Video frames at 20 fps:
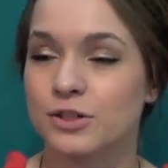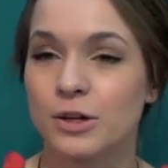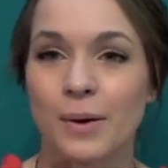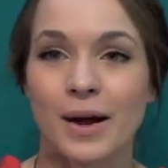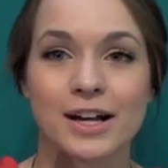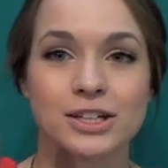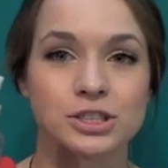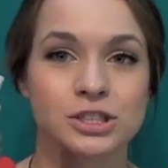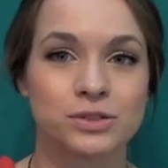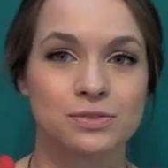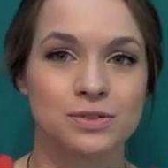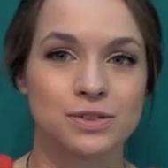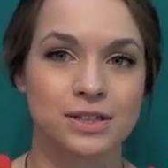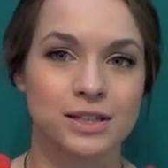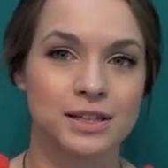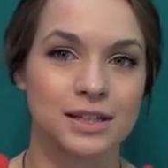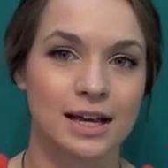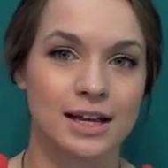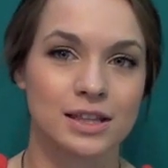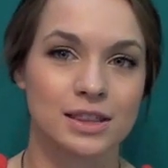So I actually
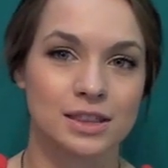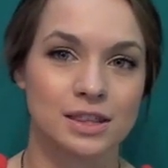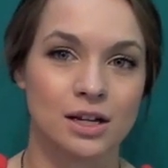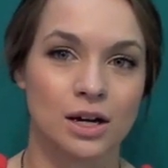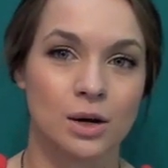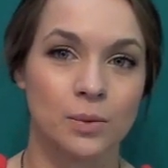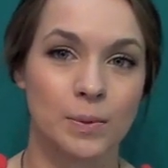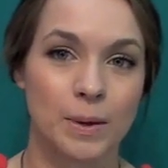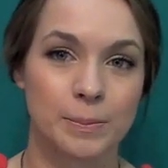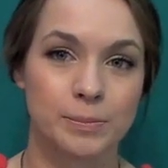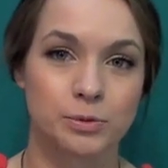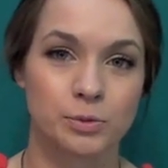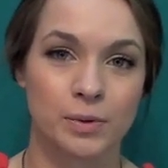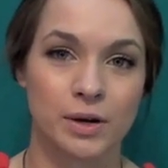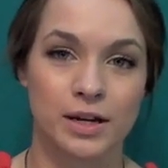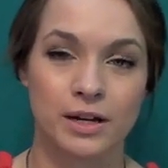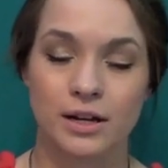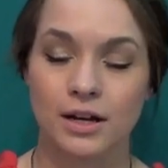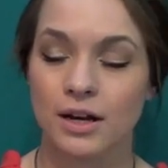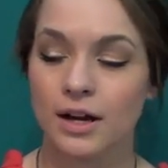really liked the whipped
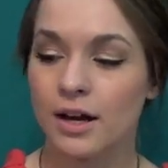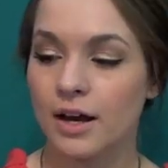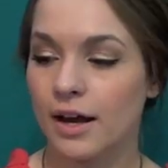one.